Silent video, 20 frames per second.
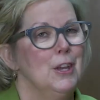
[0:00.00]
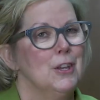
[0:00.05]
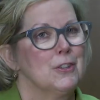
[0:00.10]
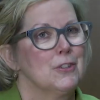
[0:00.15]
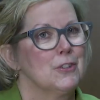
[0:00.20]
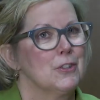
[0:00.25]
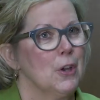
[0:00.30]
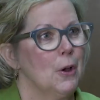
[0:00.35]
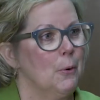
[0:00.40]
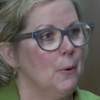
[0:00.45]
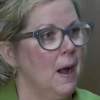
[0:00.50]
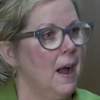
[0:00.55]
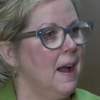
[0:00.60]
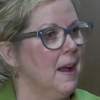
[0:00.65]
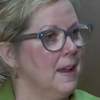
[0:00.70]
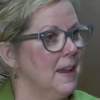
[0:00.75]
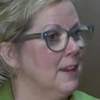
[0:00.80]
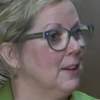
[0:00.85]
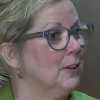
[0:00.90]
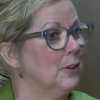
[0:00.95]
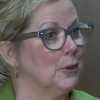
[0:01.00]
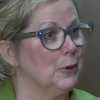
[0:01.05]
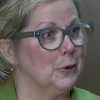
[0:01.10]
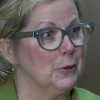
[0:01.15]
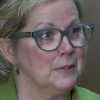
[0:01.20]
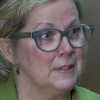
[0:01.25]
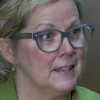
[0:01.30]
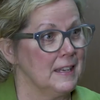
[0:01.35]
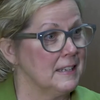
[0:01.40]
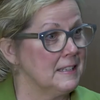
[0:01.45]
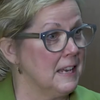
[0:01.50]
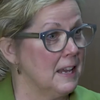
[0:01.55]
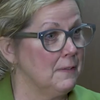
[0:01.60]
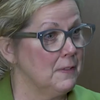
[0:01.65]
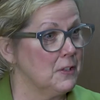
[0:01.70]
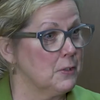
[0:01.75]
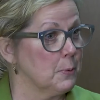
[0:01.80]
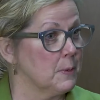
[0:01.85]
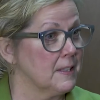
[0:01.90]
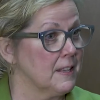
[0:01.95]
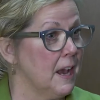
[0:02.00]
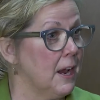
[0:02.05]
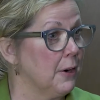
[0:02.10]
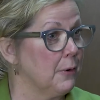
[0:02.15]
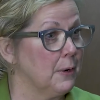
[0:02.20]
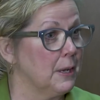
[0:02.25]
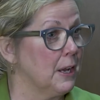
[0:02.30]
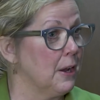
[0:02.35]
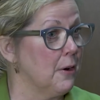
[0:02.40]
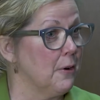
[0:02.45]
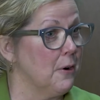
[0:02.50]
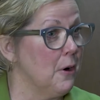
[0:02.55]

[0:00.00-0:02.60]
So I heard St. David's was hiring,